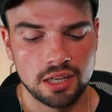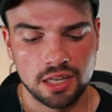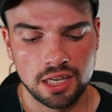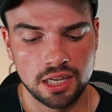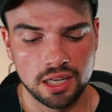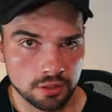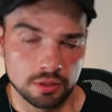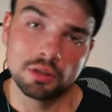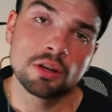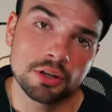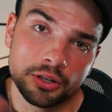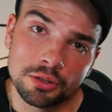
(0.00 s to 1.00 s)
and the
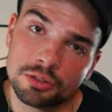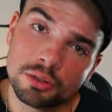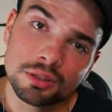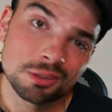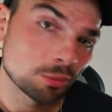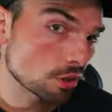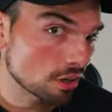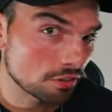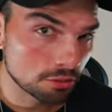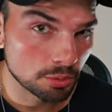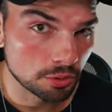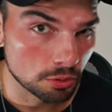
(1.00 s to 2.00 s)
longer you do it, the more
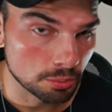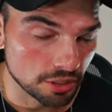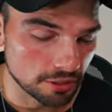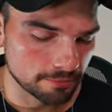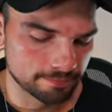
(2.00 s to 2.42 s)
comfortable you'll be.